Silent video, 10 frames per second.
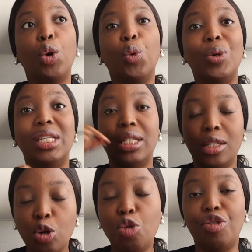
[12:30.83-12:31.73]
we
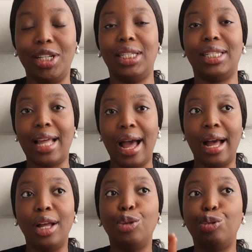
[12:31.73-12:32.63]
still register
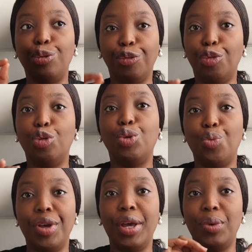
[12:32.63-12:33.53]
to vote
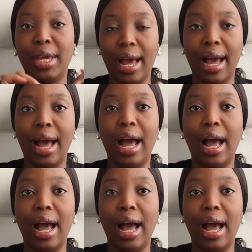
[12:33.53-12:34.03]
where we are,